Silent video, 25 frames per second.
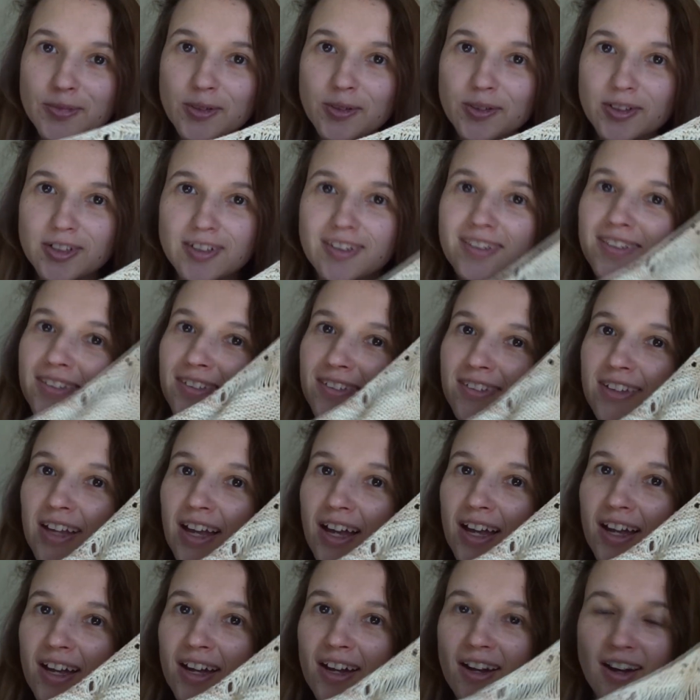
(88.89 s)
which is,
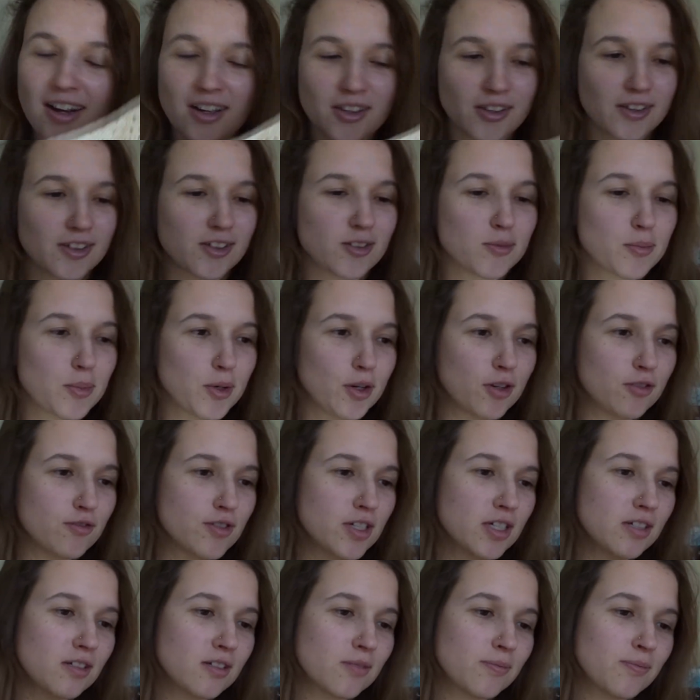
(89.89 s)
I think it's
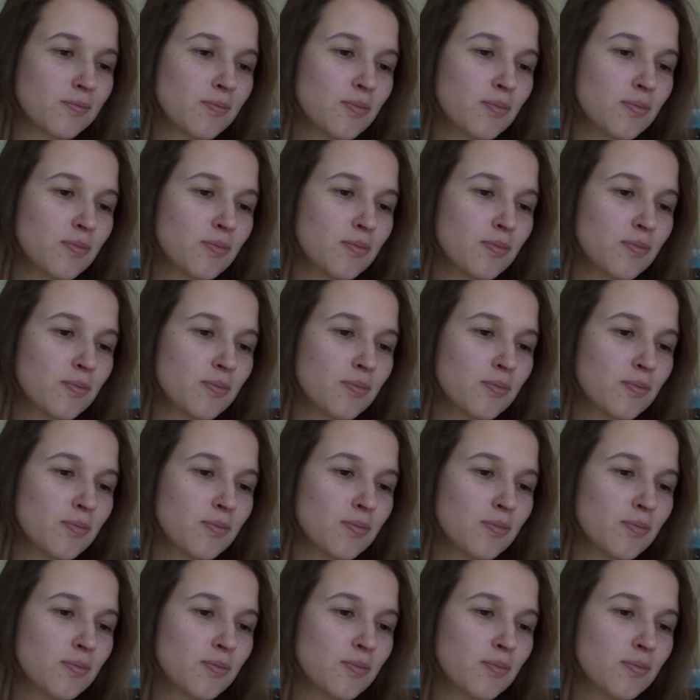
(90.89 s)
perfect.